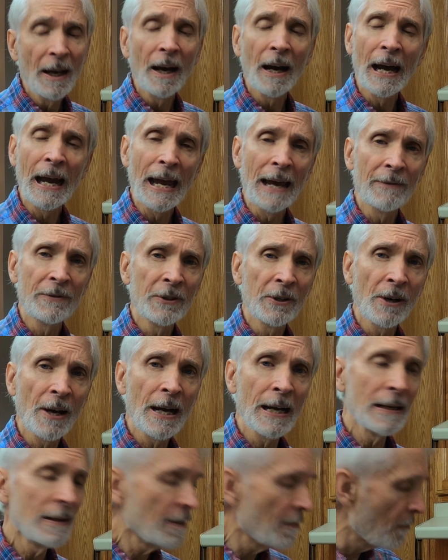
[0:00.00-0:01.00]
I have
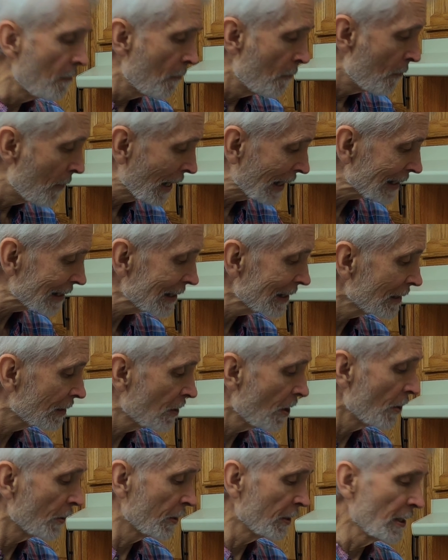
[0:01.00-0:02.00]
tried mixing
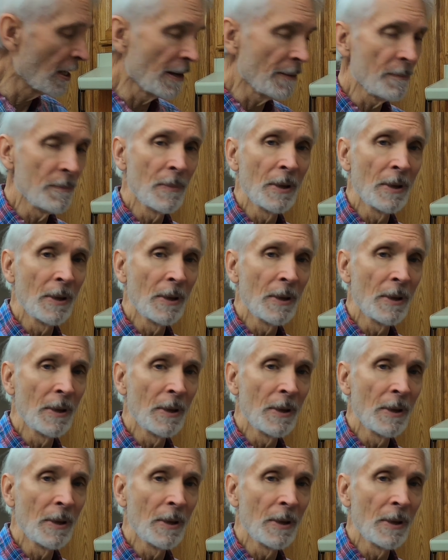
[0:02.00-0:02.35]
coconut